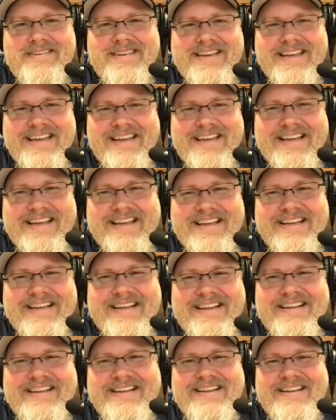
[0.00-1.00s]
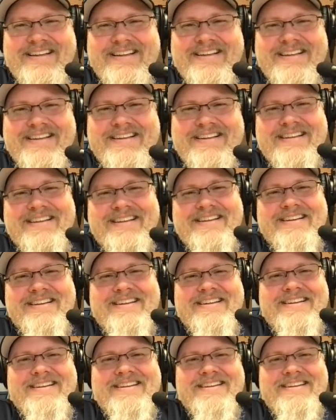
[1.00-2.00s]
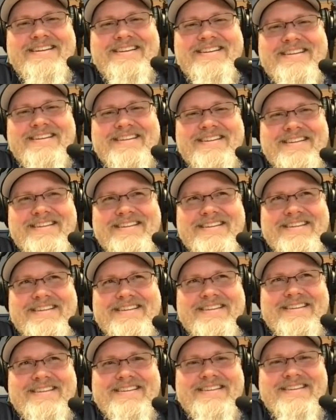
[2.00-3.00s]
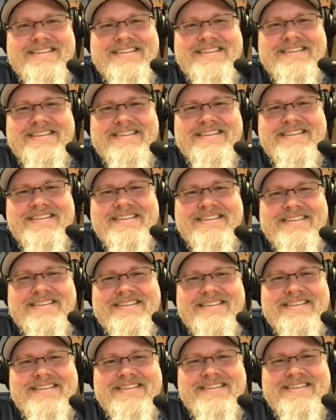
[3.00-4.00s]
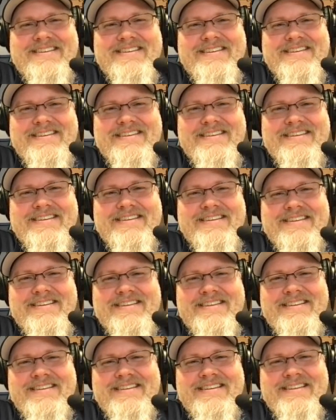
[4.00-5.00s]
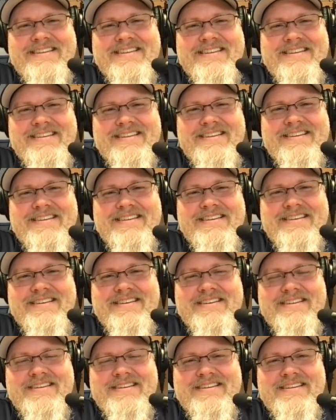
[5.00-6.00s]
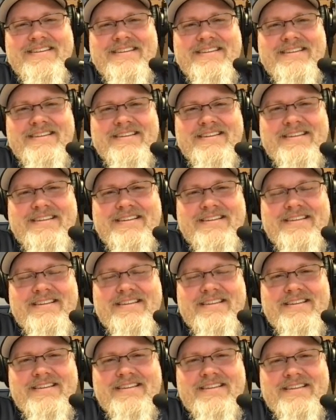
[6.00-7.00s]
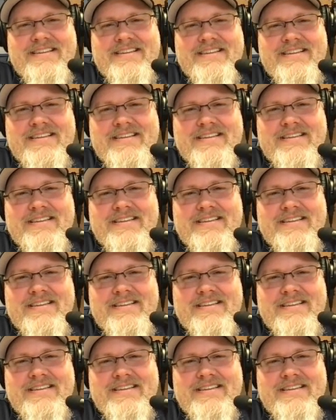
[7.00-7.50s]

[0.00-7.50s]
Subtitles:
The person shown says nothing.